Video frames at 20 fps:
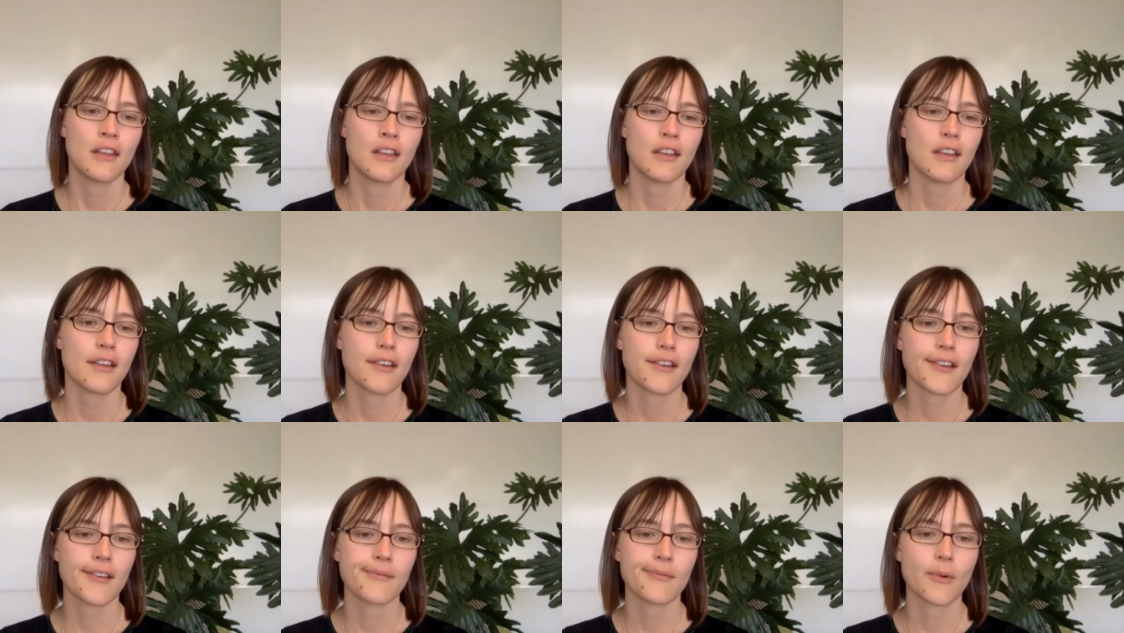
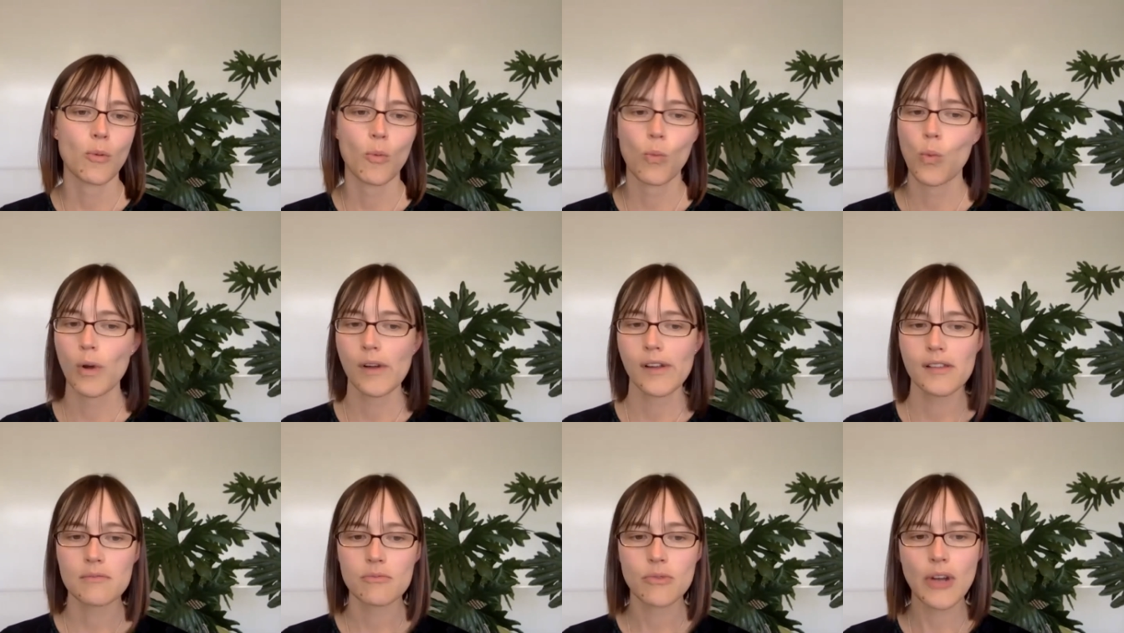um,
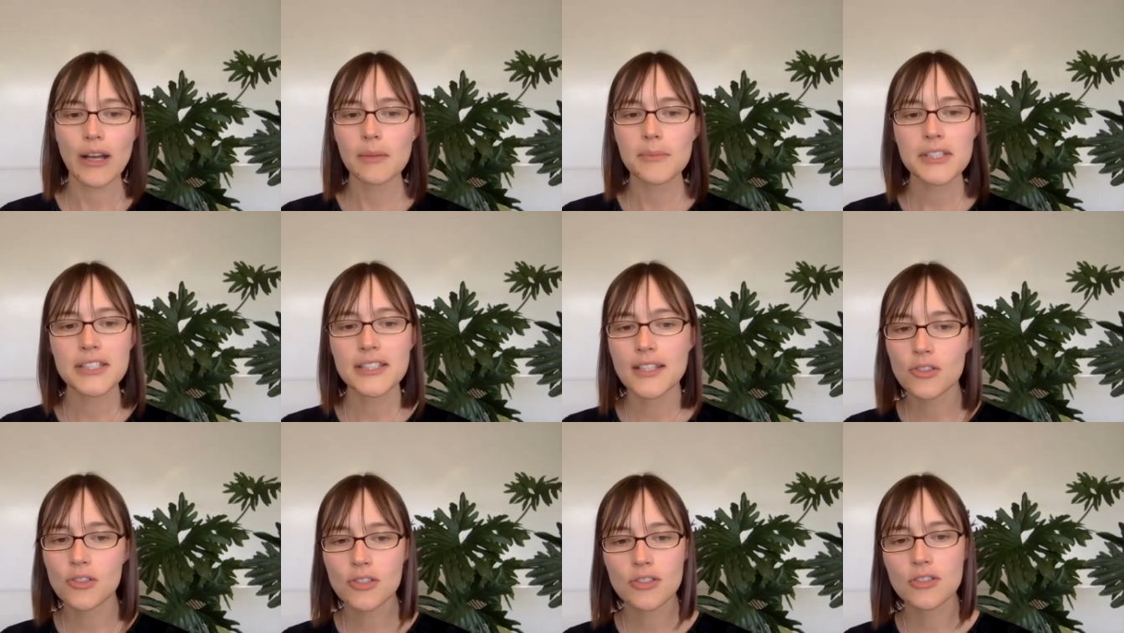what
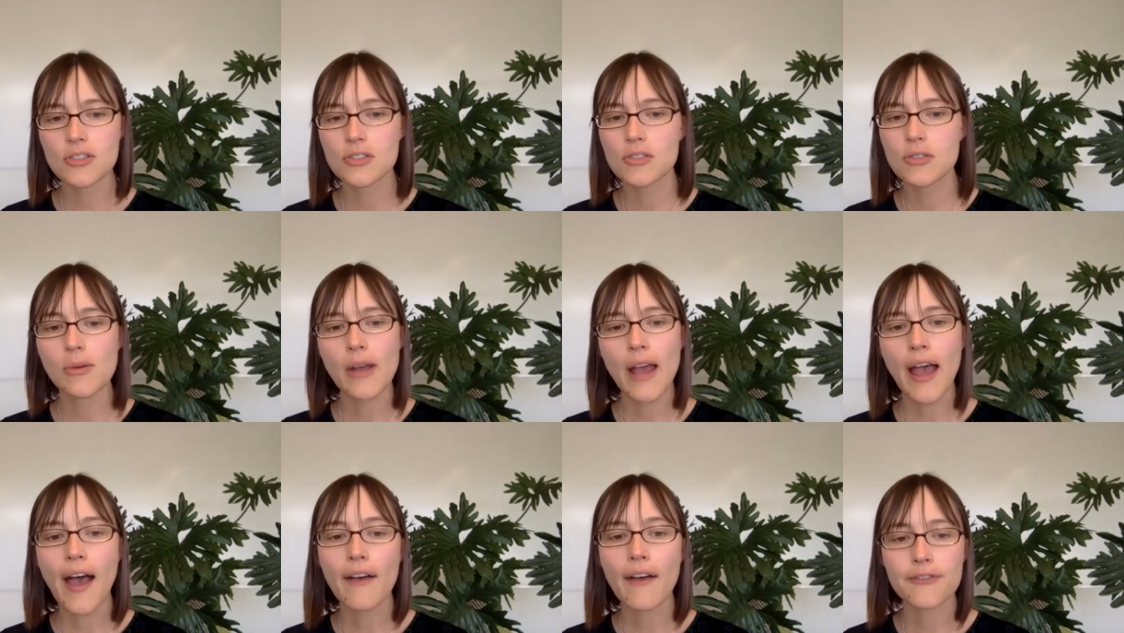recommendations do you
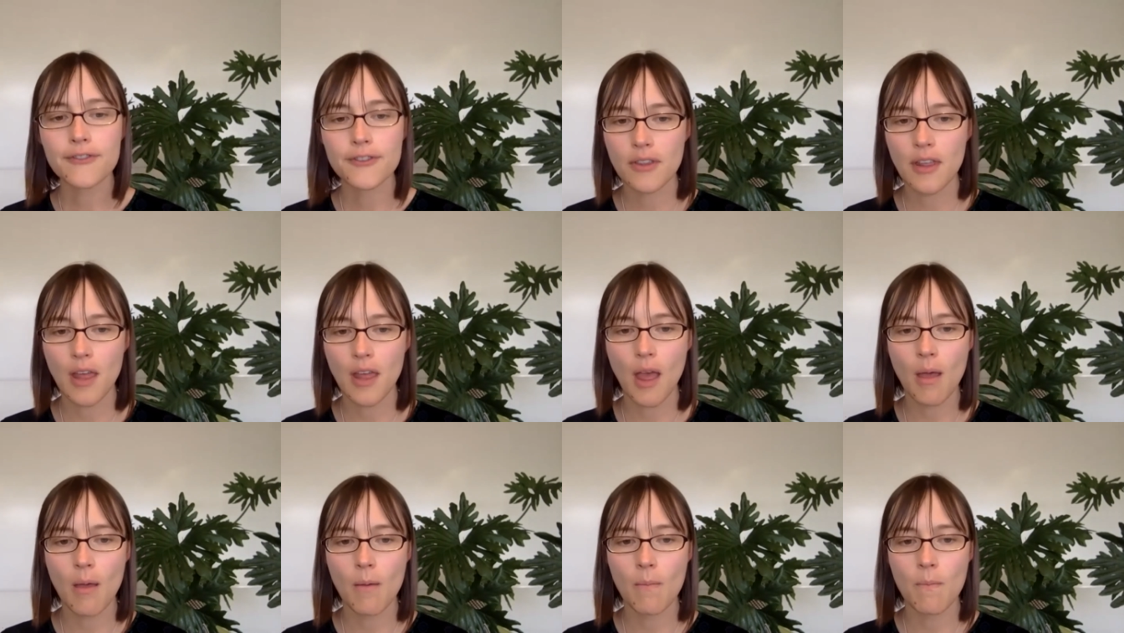have for
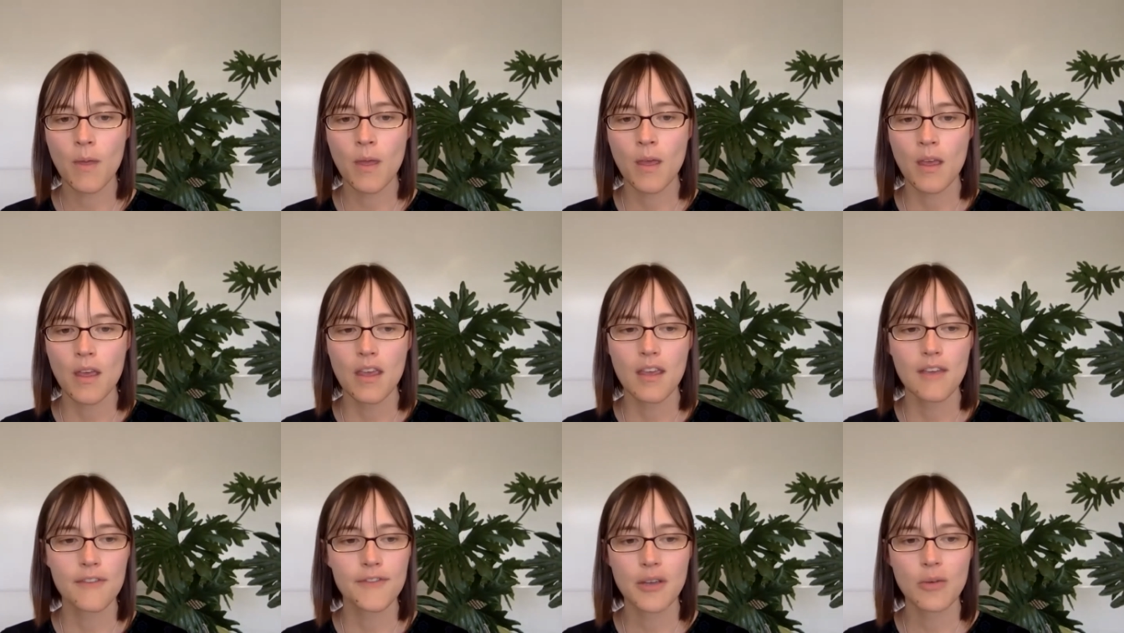them
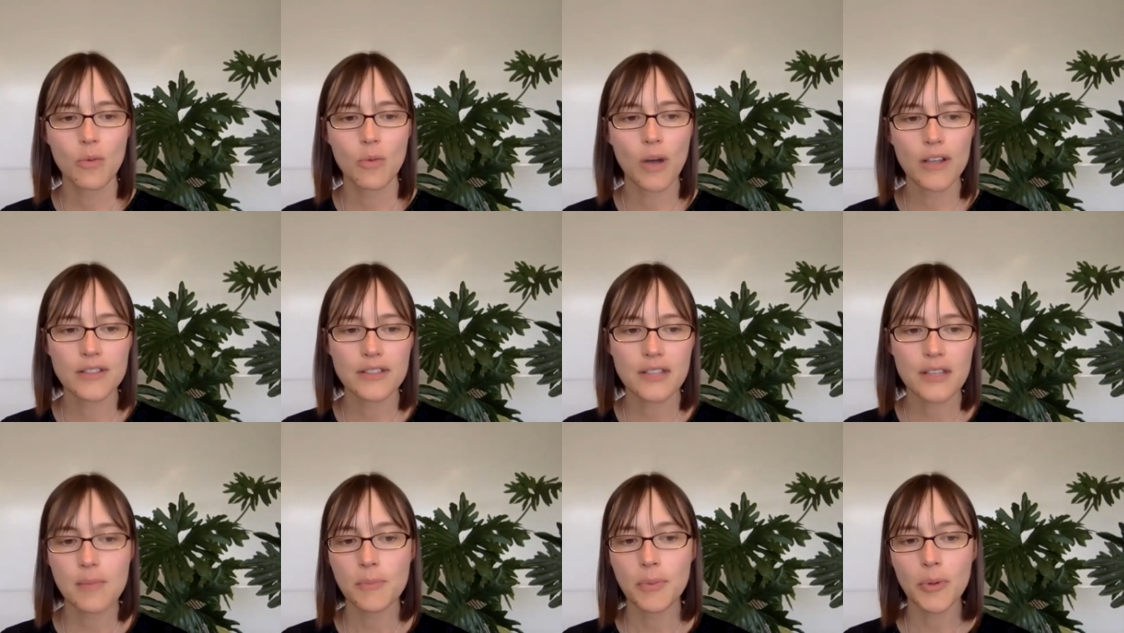if they want
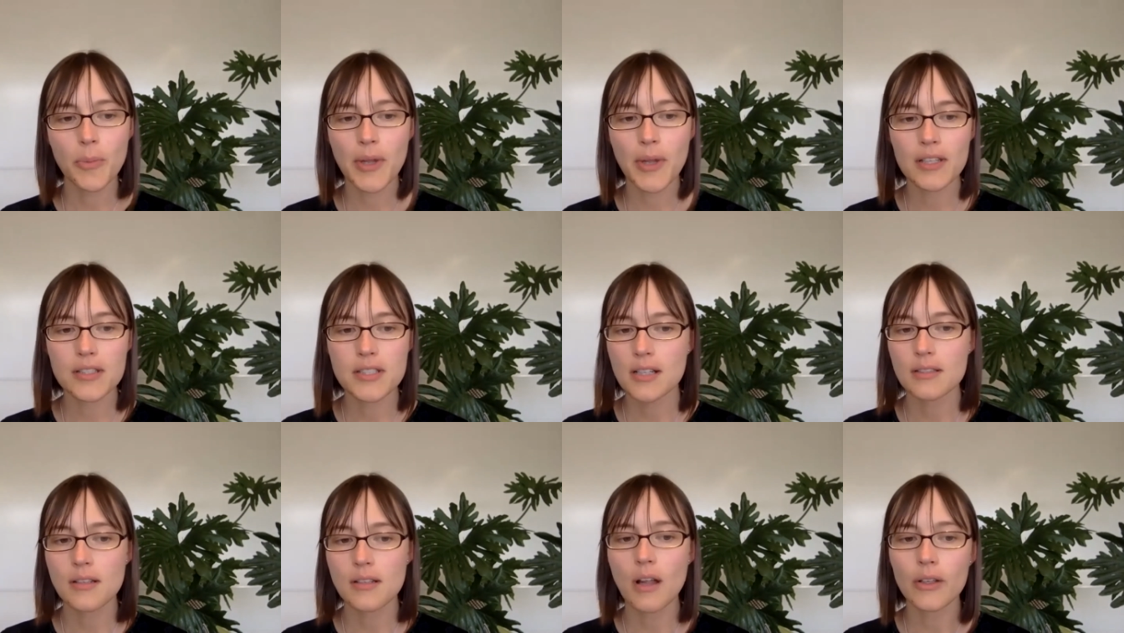to implement a
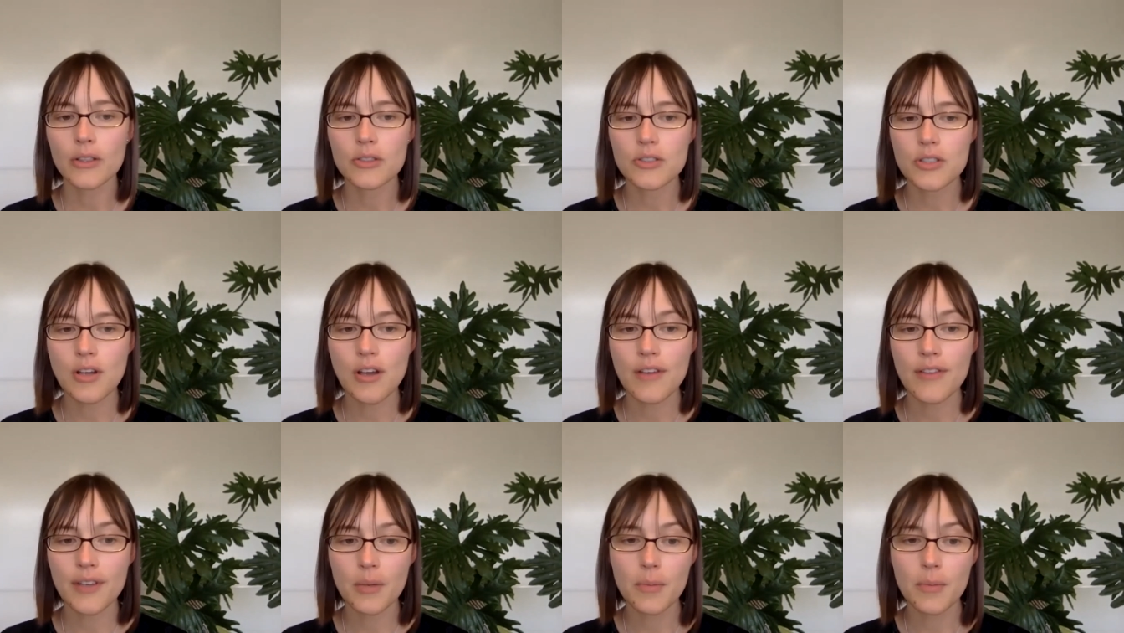technology
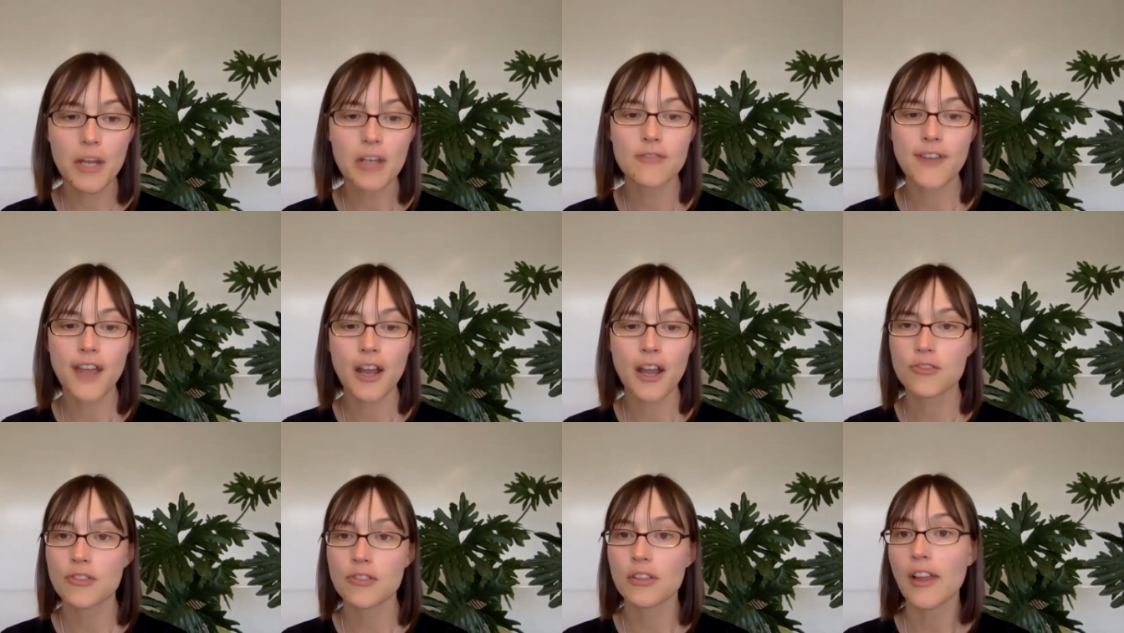on their
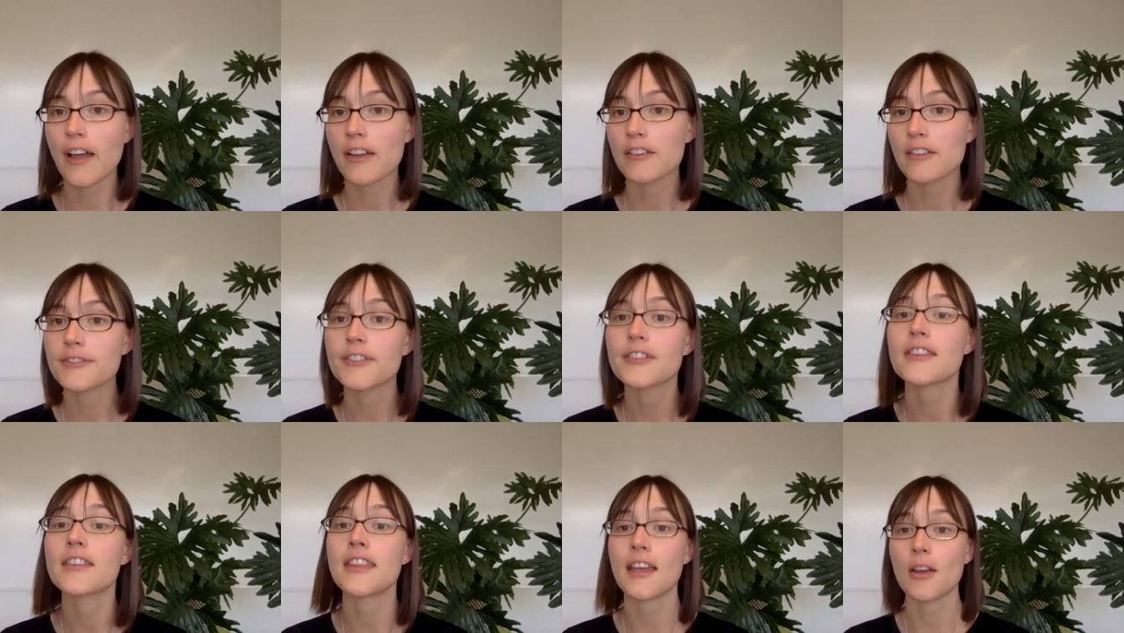manufacturing line
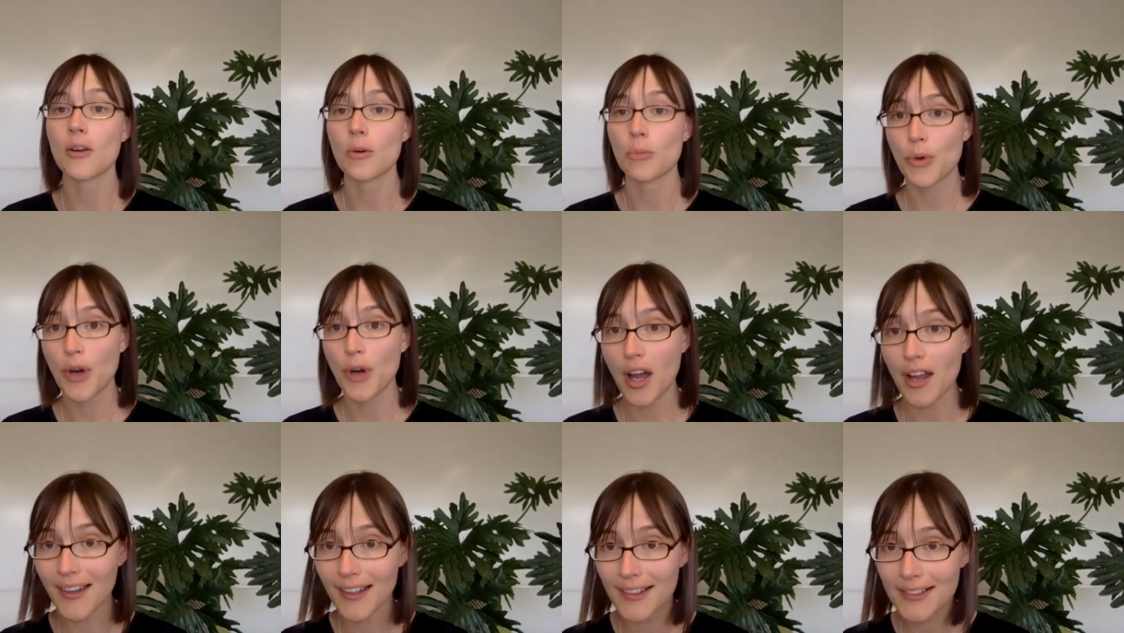for their
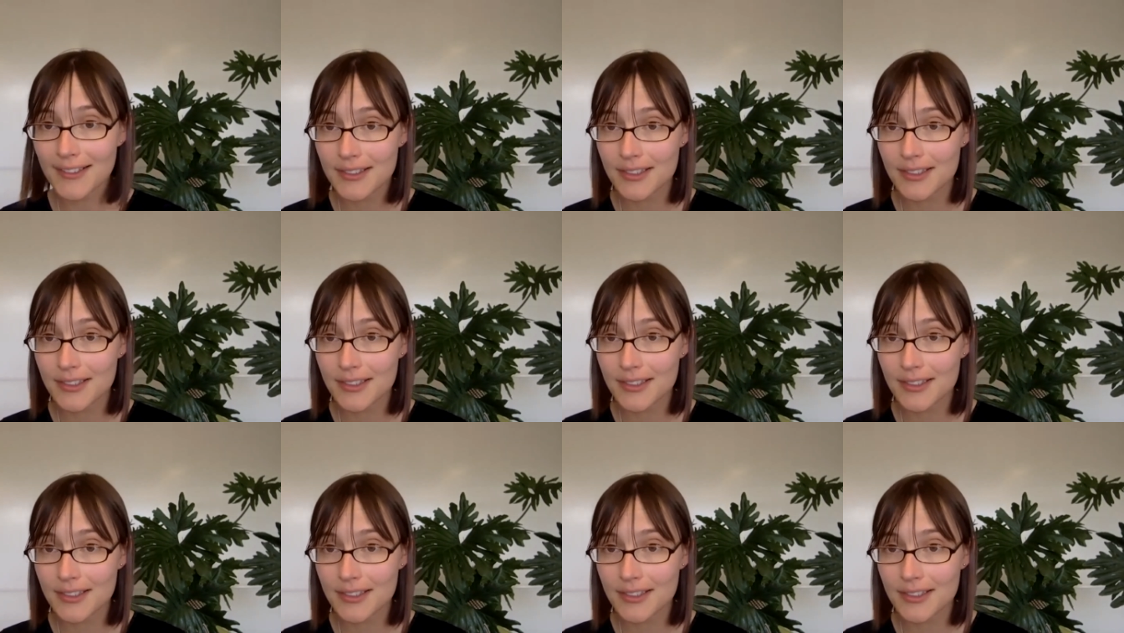product?